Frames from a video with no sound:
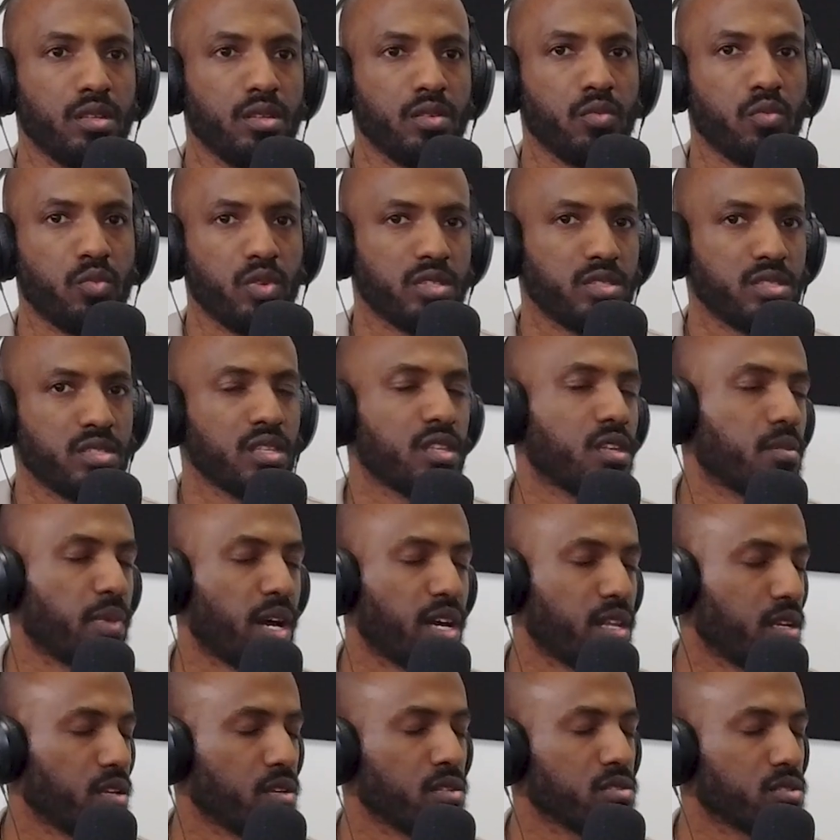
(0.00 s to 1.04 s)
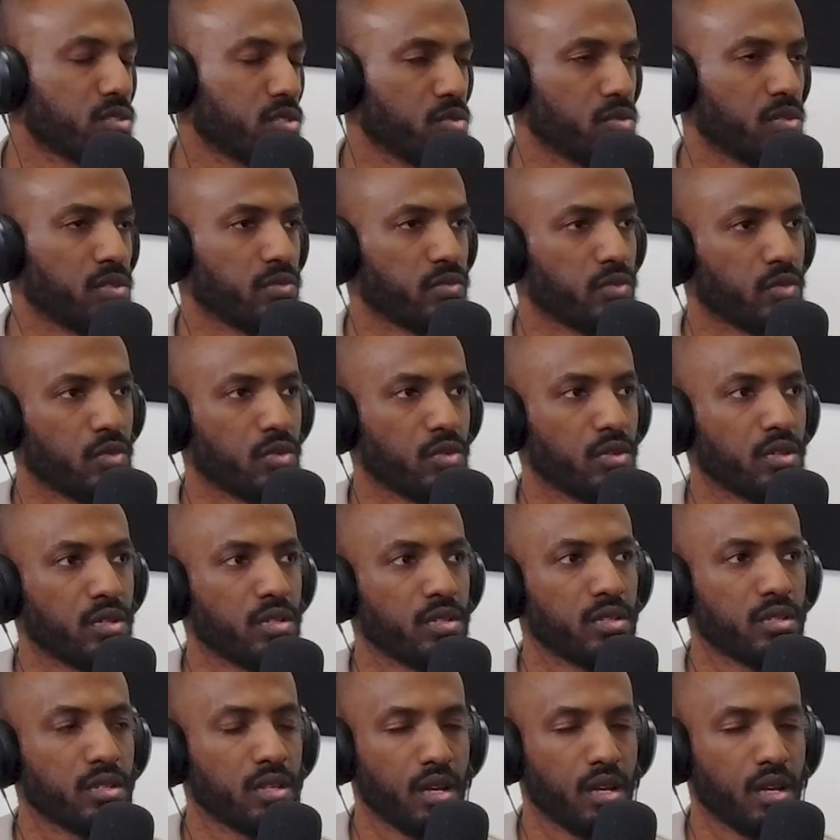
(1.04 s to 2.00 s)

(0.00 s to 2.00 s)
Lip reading: what's anybody else doing for it?